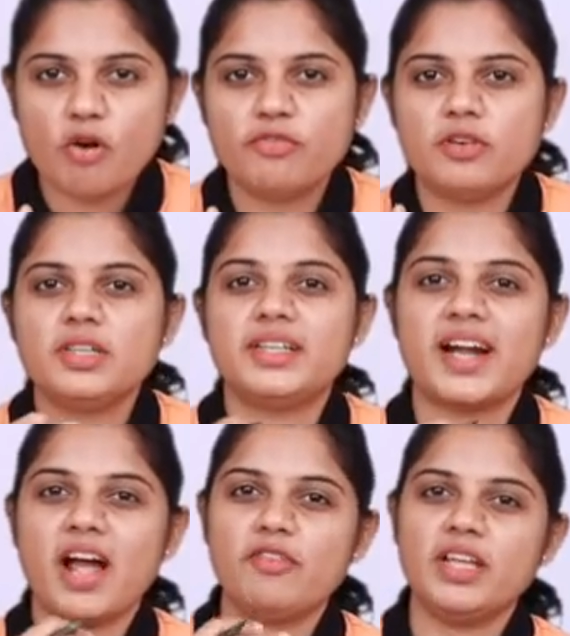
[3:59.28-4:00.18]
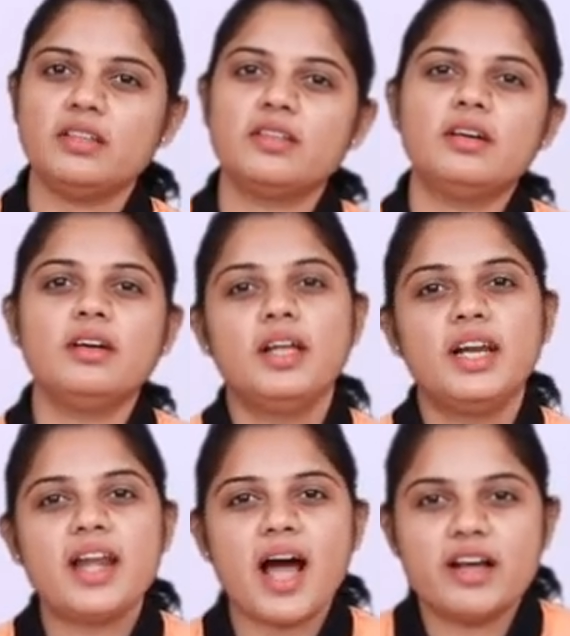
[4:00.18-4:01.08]
of uh, traveling the
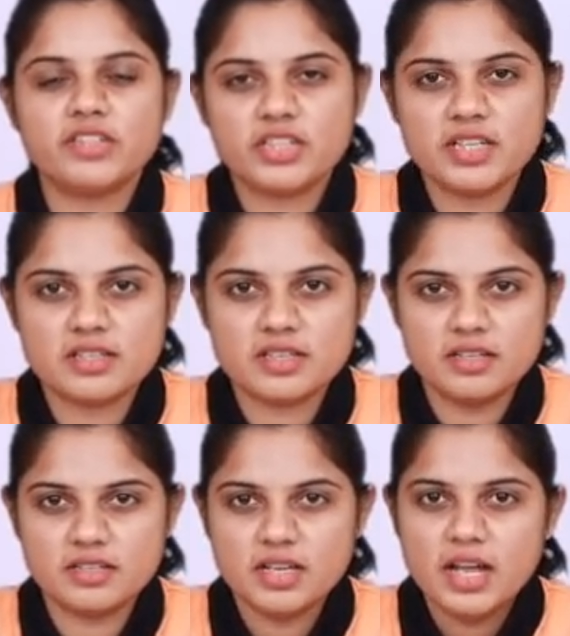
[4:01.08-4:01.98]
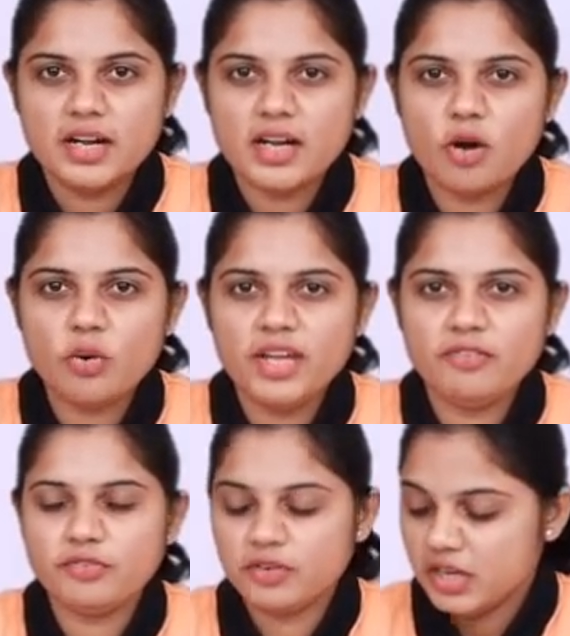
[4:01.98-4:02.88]
large distance. Now
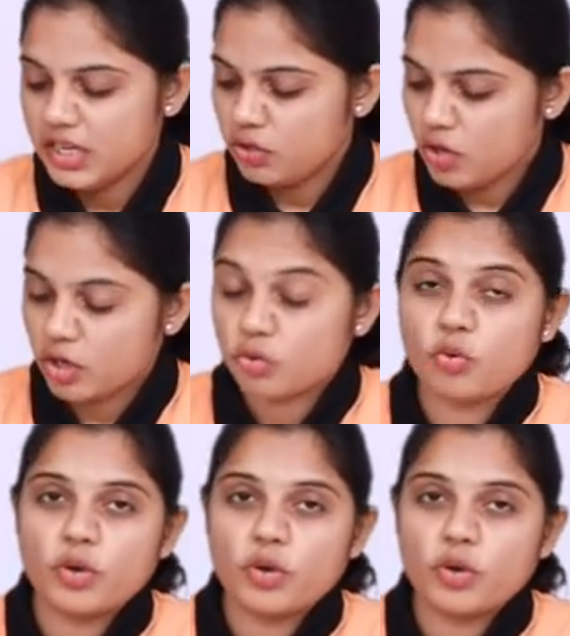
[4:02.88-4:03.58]
if you are